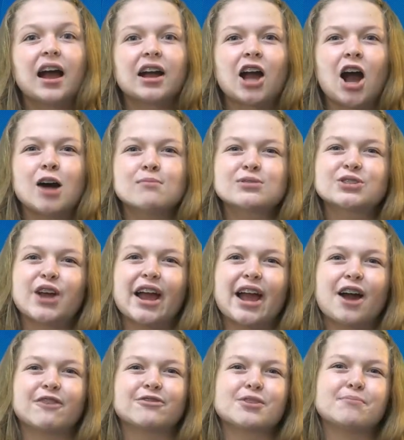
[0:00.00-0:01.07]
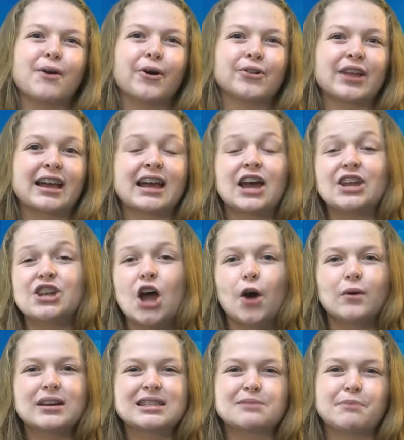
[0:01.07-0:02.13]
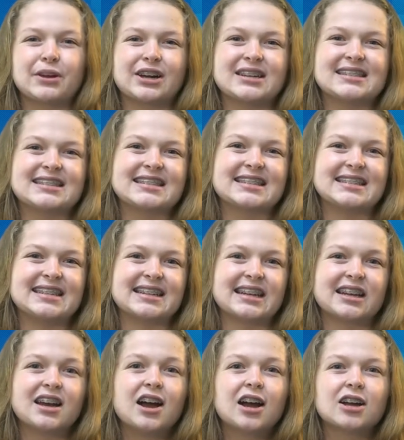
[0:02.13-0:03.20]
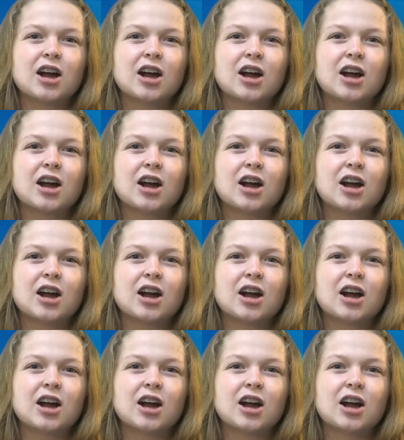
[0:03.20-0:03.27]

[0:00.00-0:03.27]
Come try out for bowling. No experience is needed.